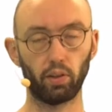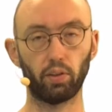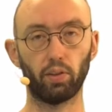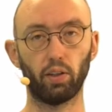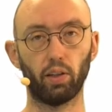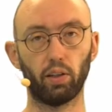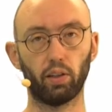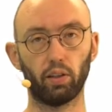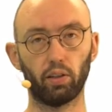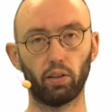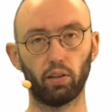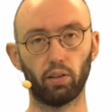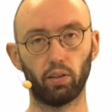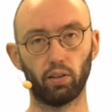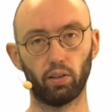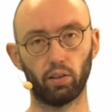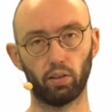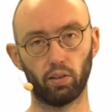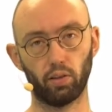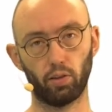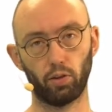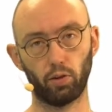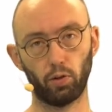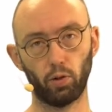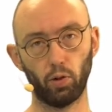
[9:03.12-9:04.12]
than the
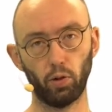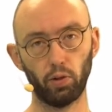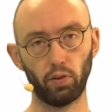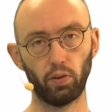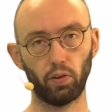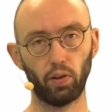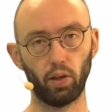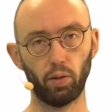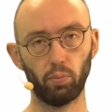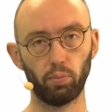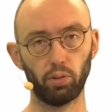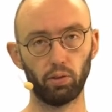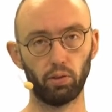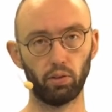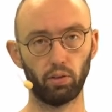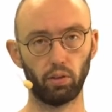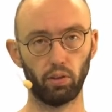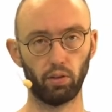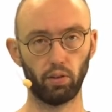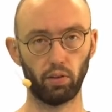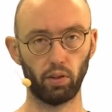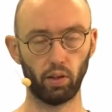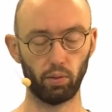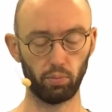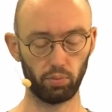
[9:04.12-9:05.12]
third sample
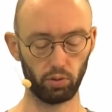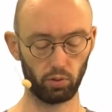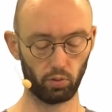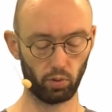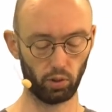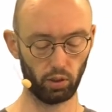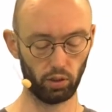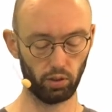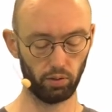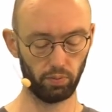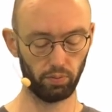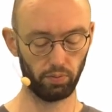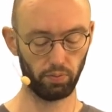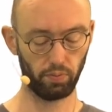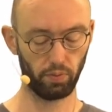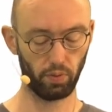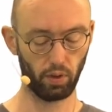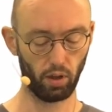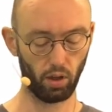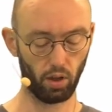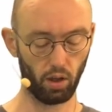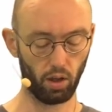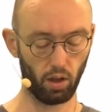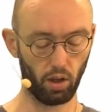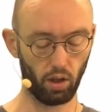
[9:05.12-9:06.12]
in sample 1.
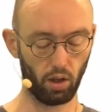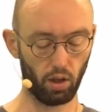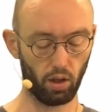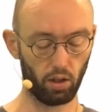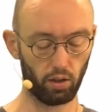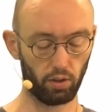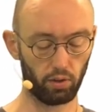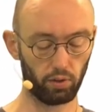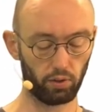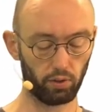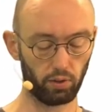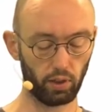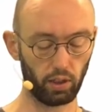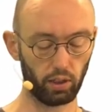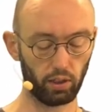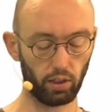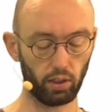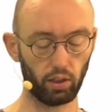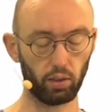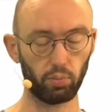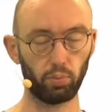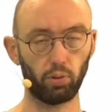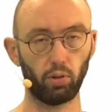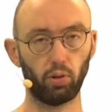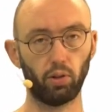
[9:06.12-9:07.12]
3
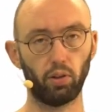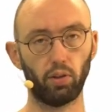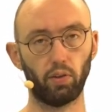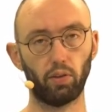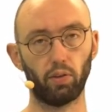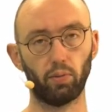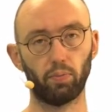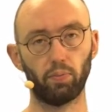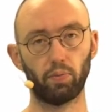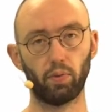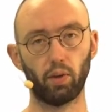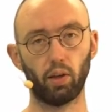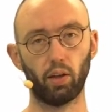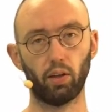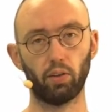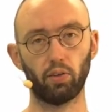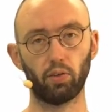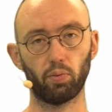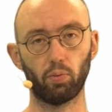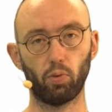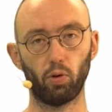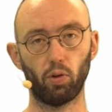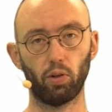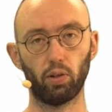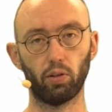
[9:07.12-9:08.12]
data points are
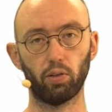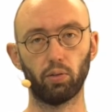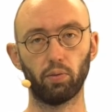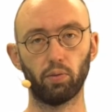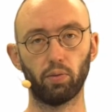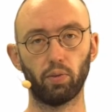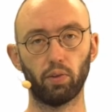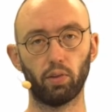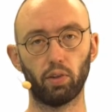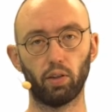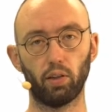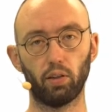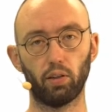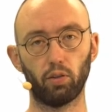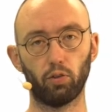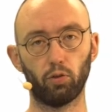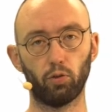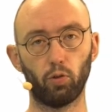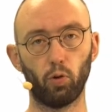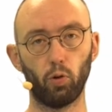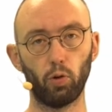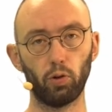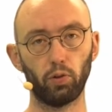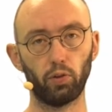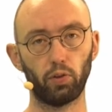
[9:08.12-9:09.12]
smaller than the
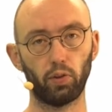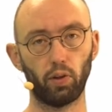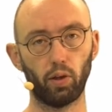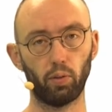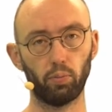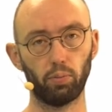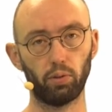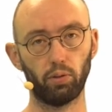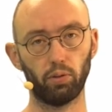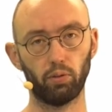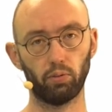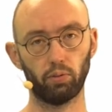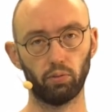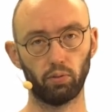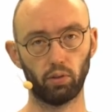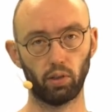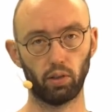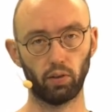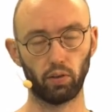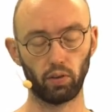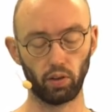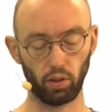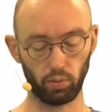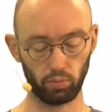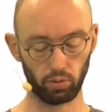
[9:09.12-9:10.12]
fourth sample
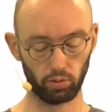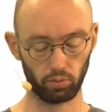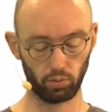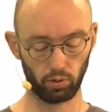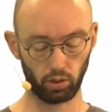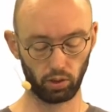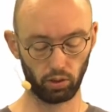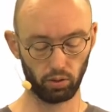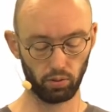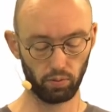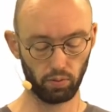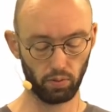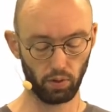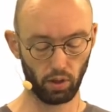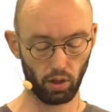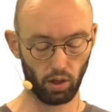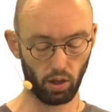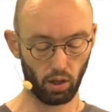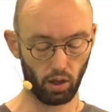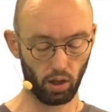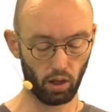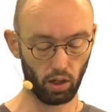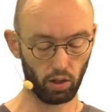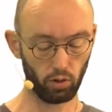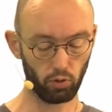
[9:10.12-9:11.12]
in sample 1.
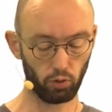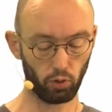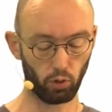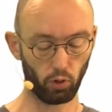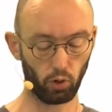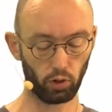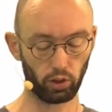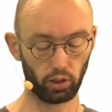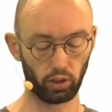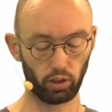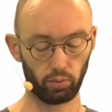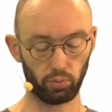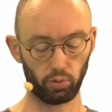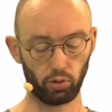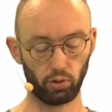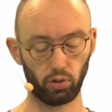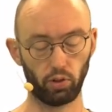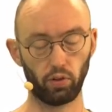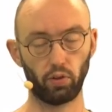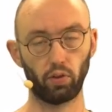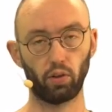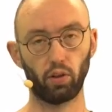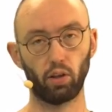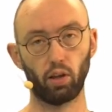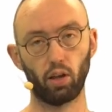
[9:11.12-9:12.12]
And 4 data
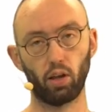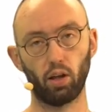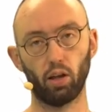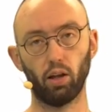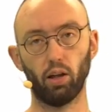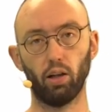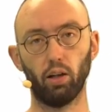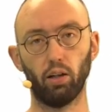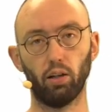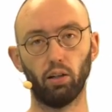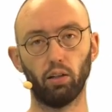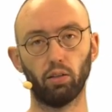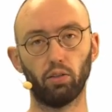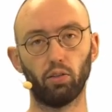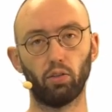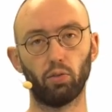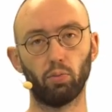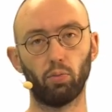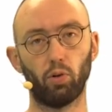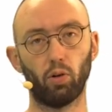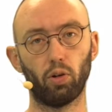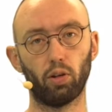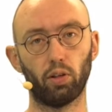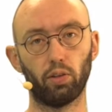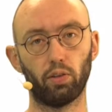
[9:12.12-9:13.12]
points are
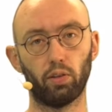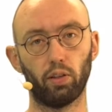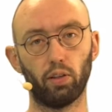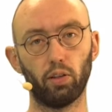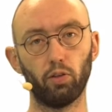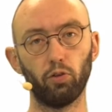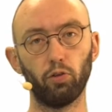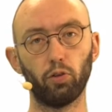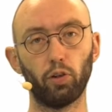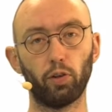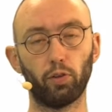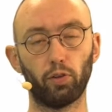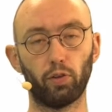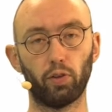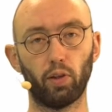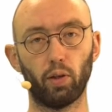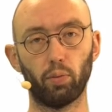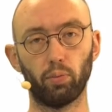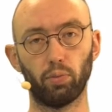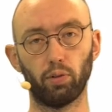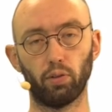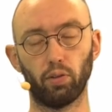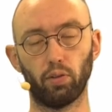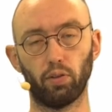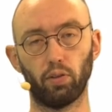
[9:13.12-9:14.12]
smaller than the fifth
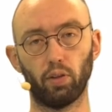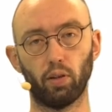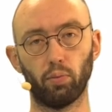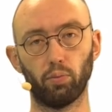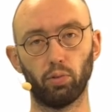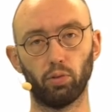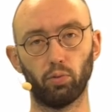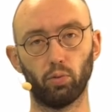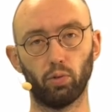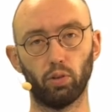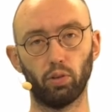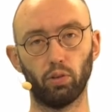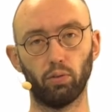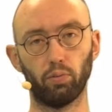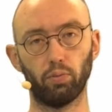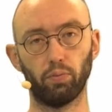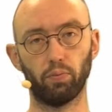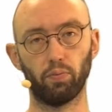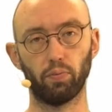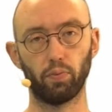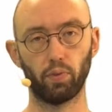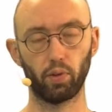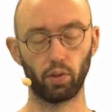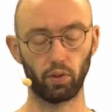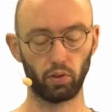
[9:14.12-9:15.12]
sample in sample 1.
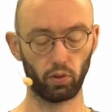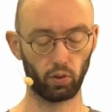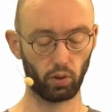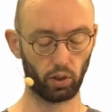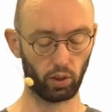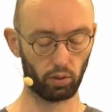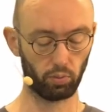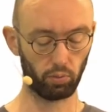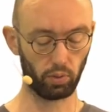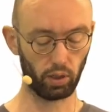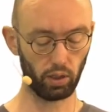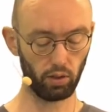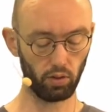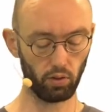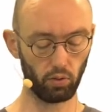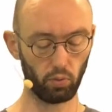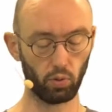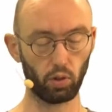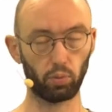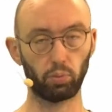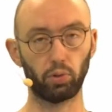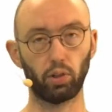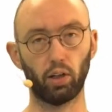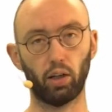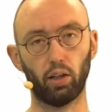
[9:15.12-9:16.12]
So that means
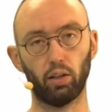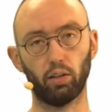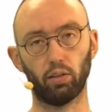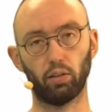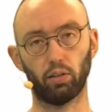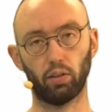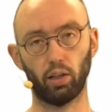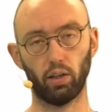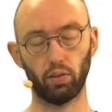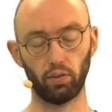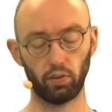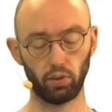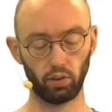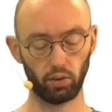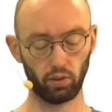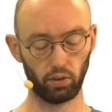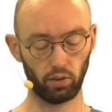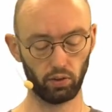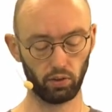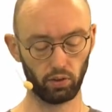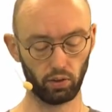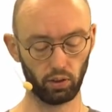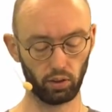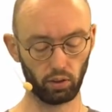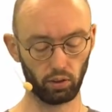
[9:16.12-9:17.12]
we obtain a test
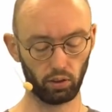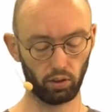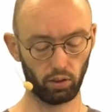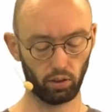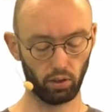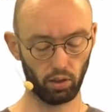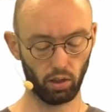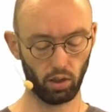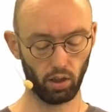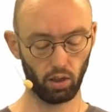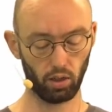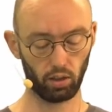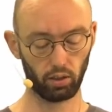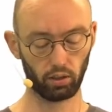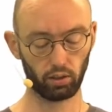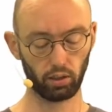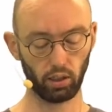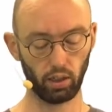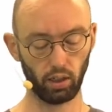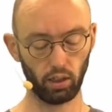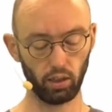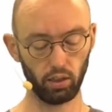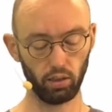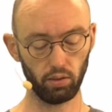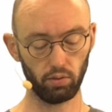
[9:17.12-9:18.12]
statistic
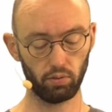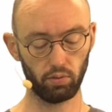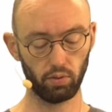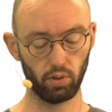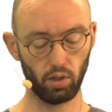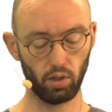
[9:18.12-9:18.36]
K